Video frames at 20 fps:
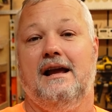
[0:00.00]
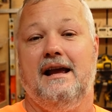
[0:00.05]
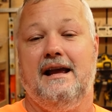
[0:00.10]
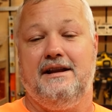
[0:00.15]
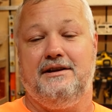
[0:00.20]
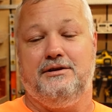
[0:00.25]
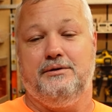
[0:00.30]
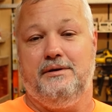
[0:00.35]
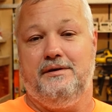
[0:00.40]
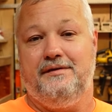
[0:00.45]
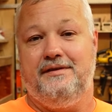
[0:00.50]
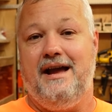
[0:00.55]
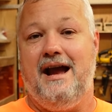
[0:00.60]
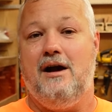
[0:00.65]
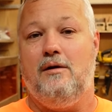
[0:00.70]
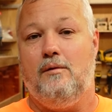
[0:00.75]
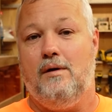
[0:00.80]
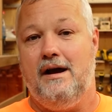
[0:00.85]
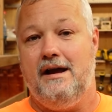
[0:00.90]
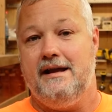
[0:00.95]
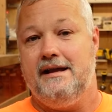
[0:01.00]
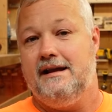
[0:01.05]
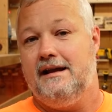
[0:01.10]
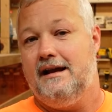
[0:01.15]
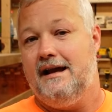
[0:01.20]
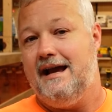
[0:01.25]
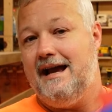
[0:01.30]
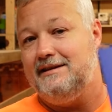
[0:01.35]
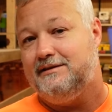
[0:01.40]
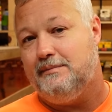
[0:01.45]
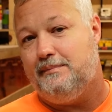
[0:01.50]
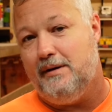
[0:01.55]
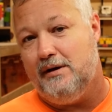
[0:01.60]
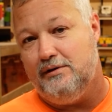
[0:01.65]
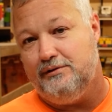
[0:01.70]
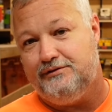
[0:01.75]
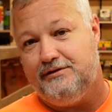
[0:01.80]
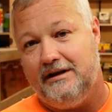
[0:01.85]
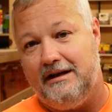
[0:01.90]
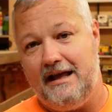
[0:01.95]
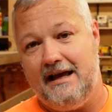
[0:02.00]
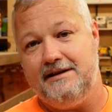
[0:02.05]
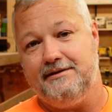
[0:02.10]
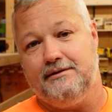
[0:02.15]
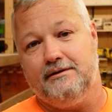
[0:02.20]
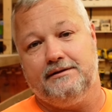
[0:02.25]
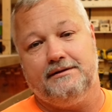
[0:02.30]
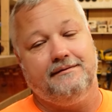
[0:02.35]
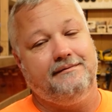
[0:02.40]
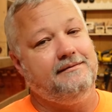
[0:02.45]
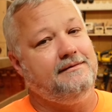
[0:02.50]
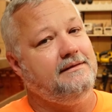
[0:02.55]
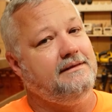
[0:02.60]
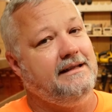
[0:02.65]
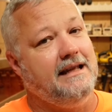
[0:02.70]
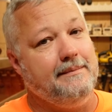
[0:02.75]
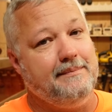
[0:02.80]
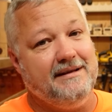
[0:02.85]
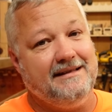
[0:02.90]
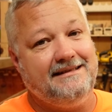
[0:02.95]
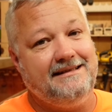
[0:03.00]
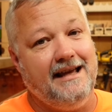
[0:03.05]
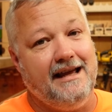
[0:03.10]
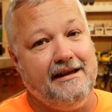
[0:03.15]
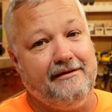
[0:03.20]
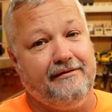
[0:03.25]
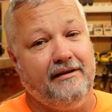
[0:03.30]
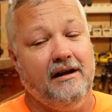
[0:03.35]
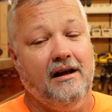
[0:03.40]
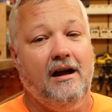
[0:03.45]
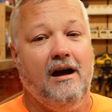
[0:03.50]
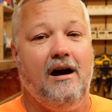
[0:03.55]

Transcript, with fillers: and do it that way as opposed to lasers. Keep it safe.